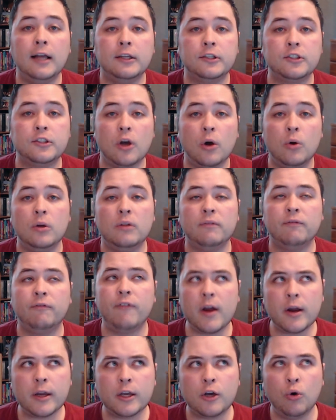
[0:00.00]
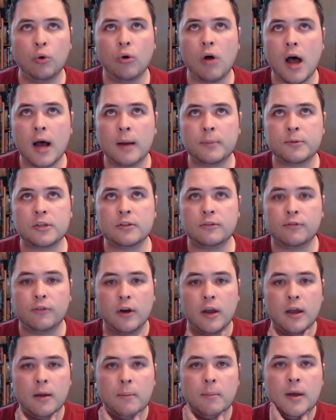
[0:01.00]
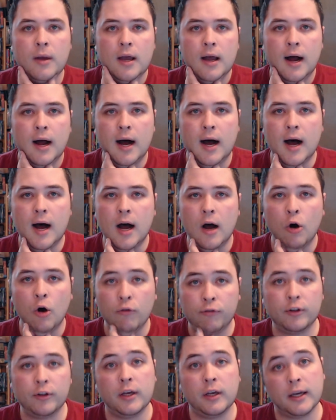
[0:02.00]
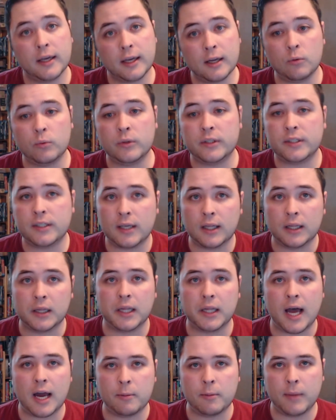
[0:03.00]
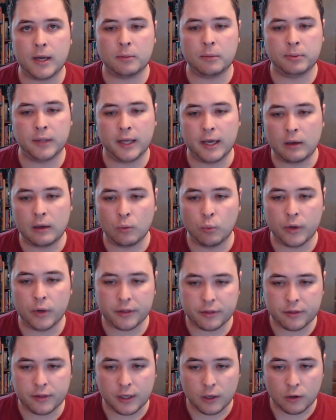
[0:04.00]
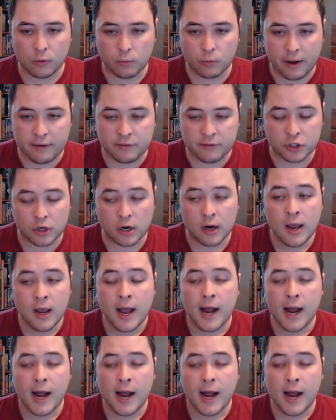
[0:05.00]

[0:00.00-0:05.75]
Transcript: So very cool options for him. Hopefully, again, we see a lot of meta play with the Ravager.